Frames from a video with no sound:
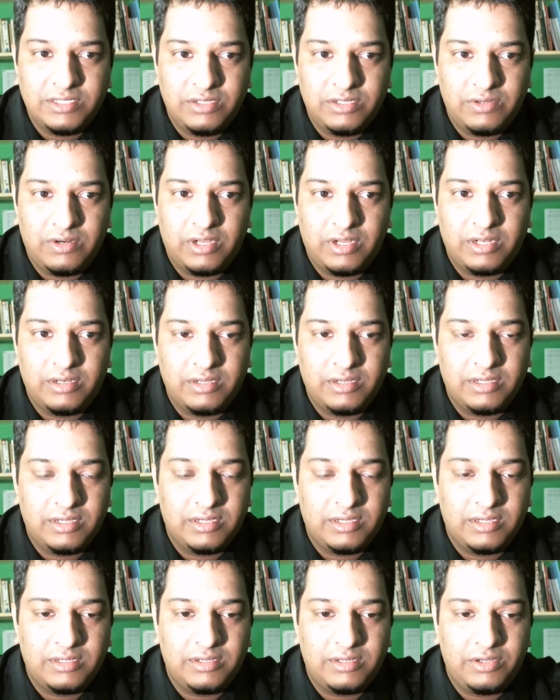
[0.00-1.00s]

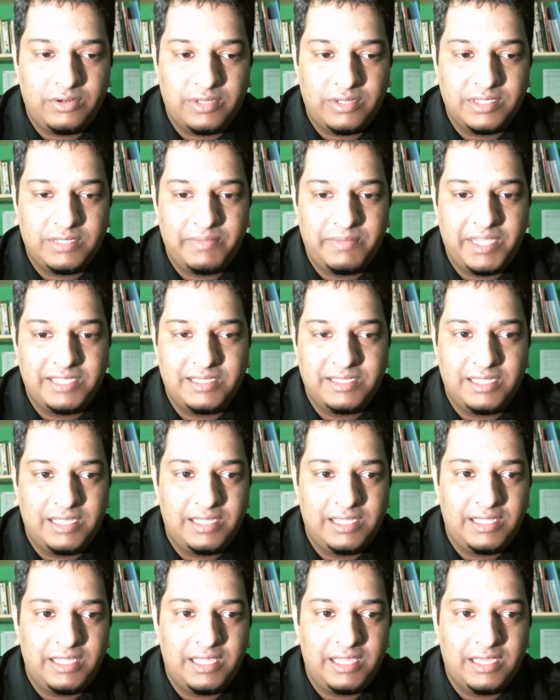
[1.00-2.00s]
Neurons are
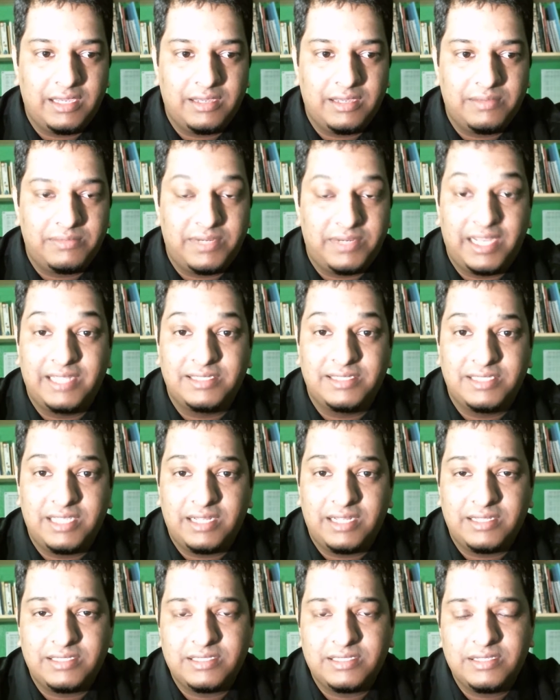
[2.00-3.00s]
basically the brain
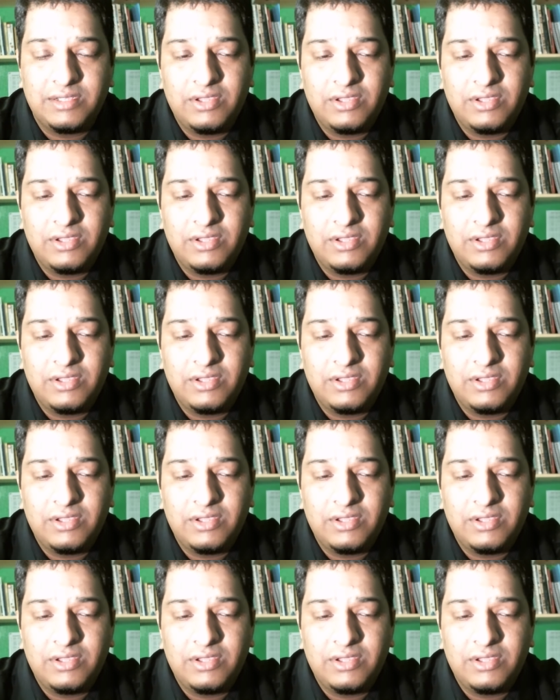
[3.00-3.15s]
cells.